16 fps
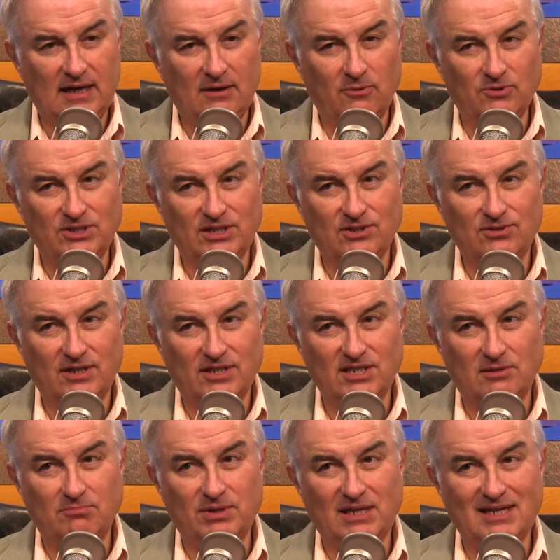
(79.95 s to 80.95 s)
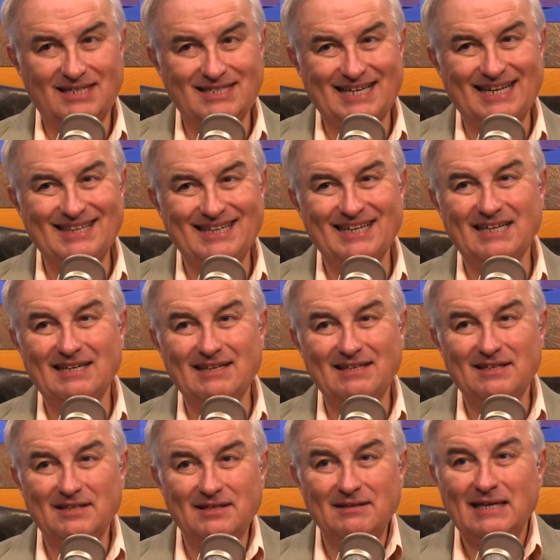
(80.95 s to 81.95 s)
was interesting because I think,
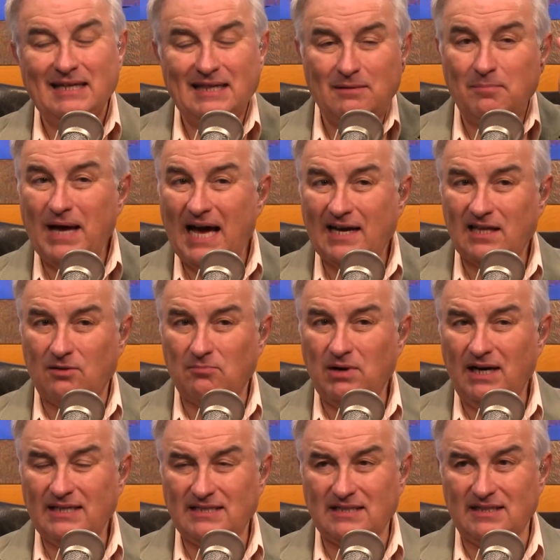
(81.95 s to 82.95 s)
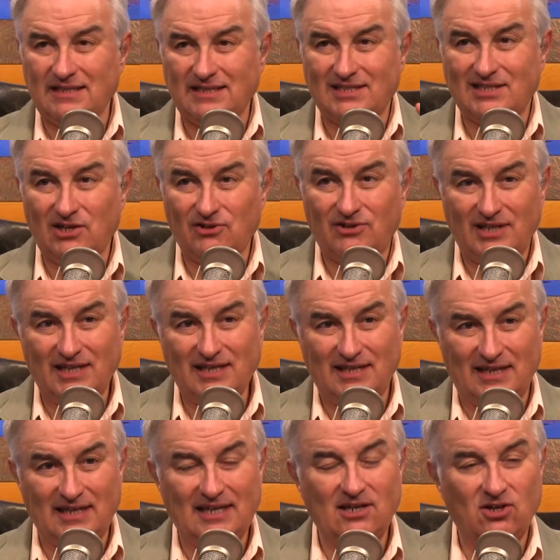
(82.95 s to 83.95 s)
in the back of their minds at least, they're
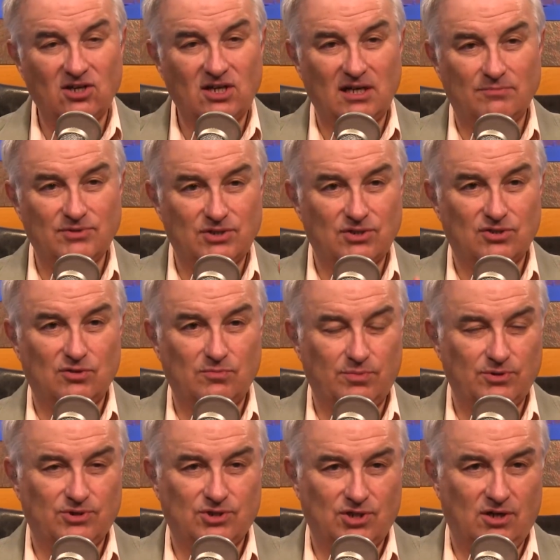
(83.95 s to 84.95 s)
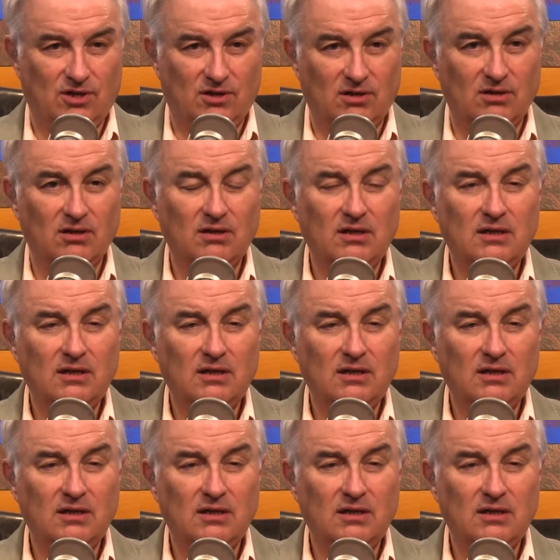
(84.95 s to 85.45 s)
thinking, "Here comes the Snoopers Charter.